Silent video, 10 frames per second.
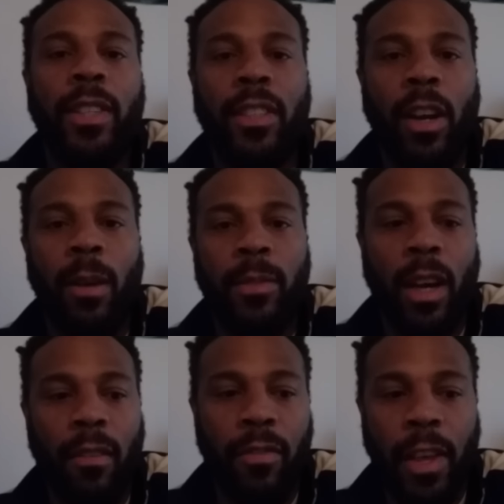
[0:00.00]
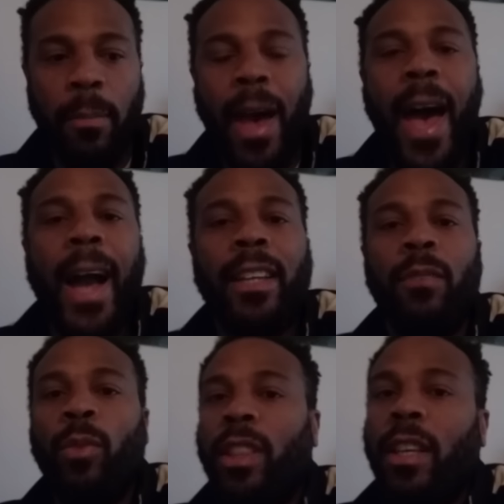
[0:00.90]
in terms of them
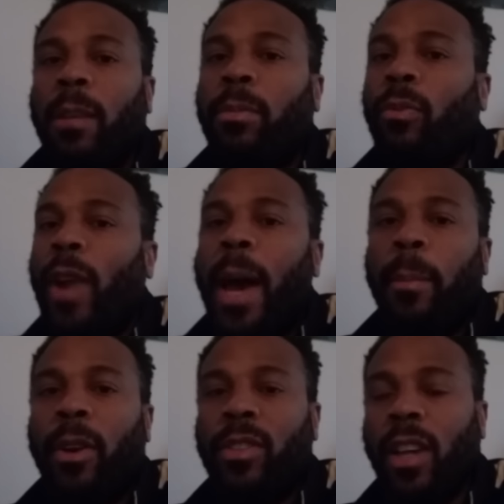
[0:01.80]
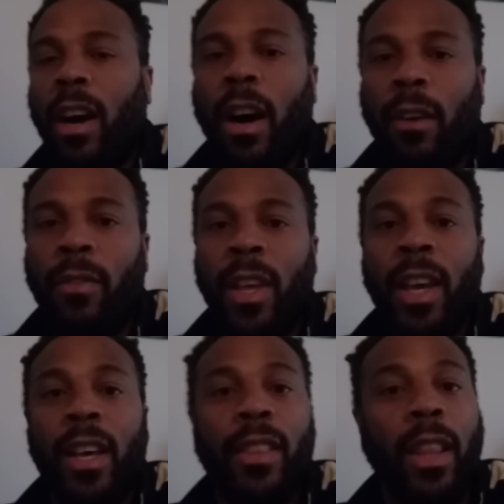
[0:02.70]
acting within the parameters of
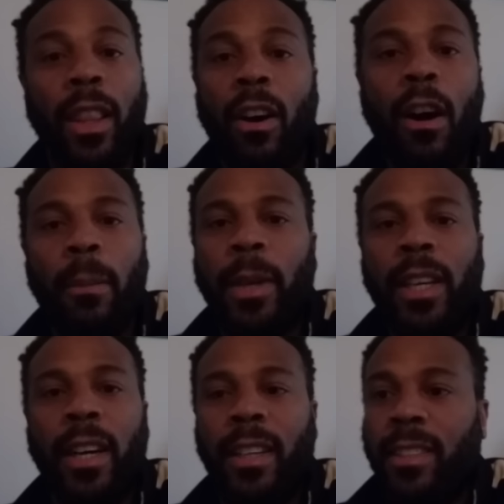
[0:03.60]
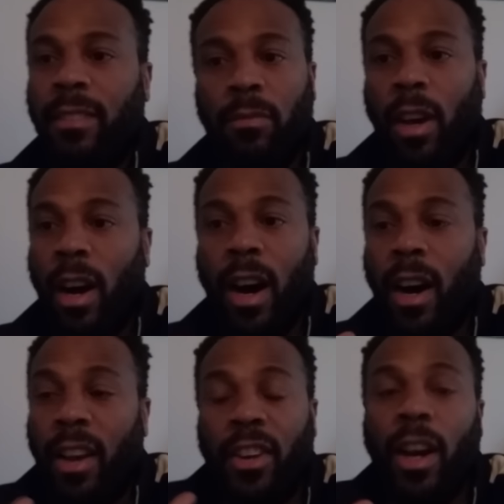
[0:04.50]
the law, because
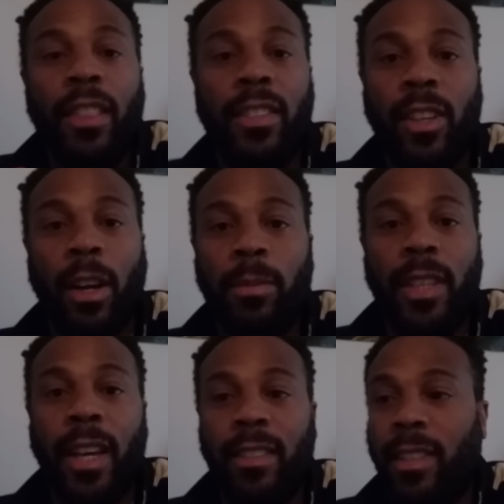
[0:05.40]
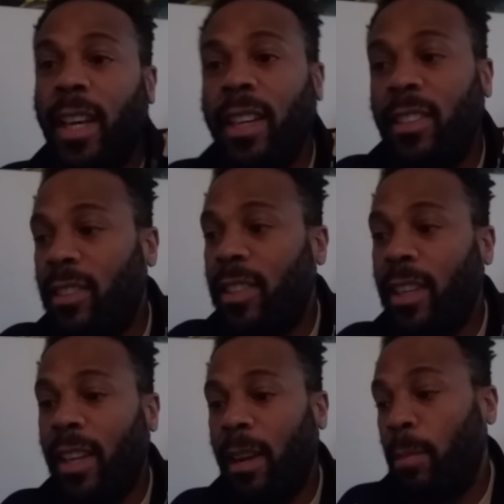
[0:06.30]
under other circumstances they could just
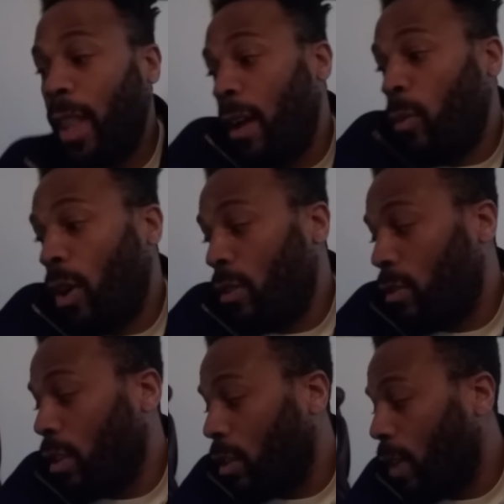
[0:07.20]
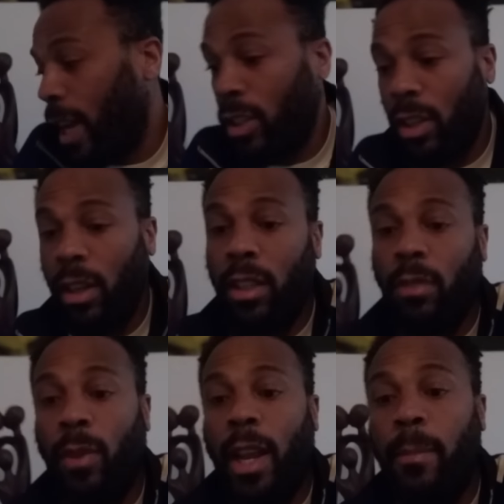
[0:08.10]
sit there and be like, well, the grand jury is the
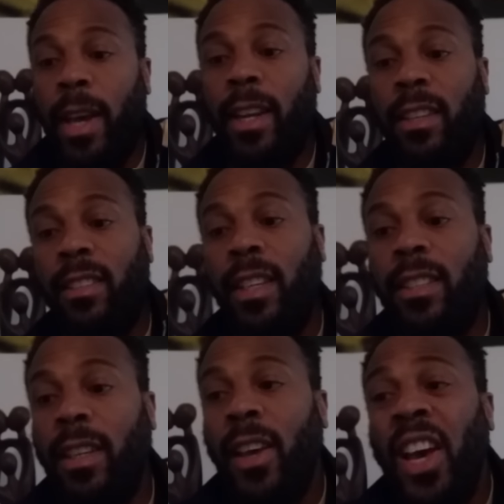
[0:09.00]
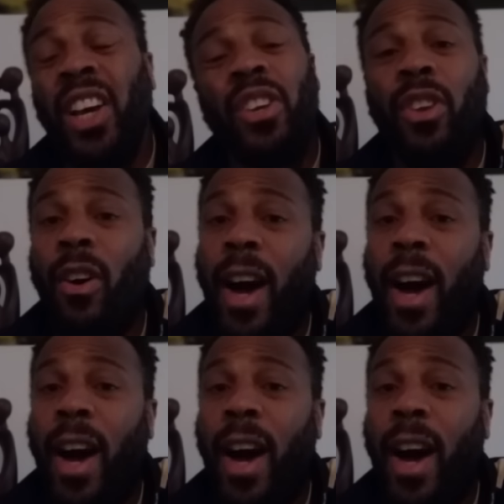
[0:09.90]
one that made a decision. And